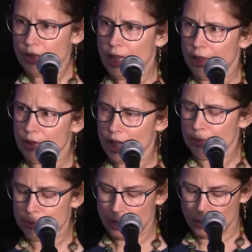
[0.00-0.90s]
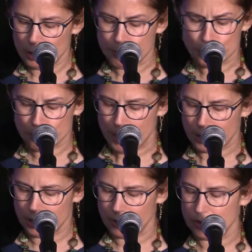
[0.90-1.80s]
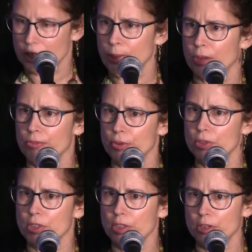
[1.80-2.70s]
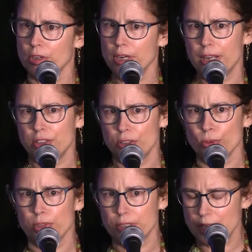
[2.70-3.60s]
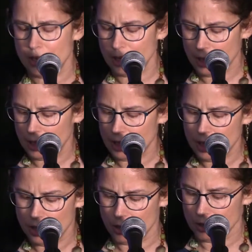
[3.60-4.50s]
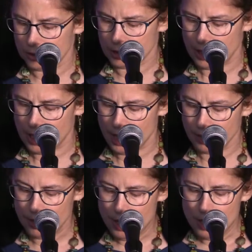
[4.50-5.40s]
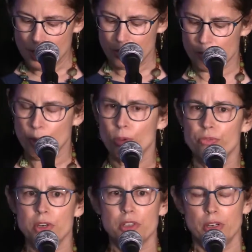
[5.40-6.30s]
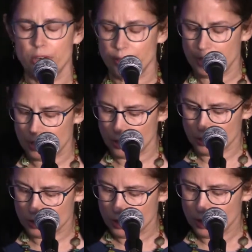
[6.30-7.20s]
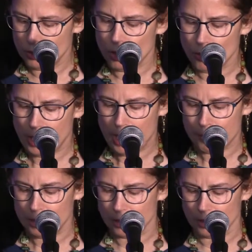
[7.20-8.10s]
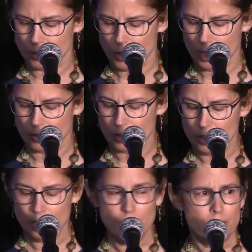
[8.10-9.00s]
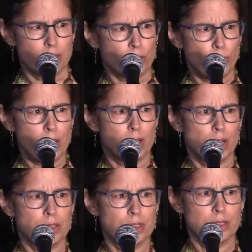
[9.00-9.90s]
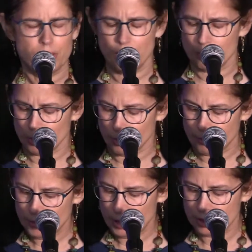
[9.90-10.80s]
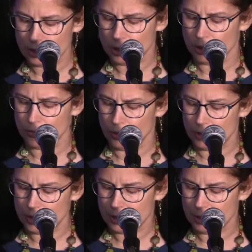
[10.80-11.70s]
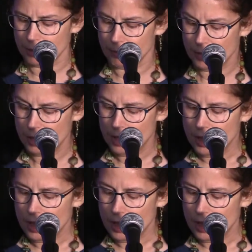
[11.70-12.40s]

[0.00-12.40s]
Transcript: they have complementary perspectives about food security, as you will see and hear today. They're both visionary thinkers who know what happens on the ground to create an unsustainable, insecure food system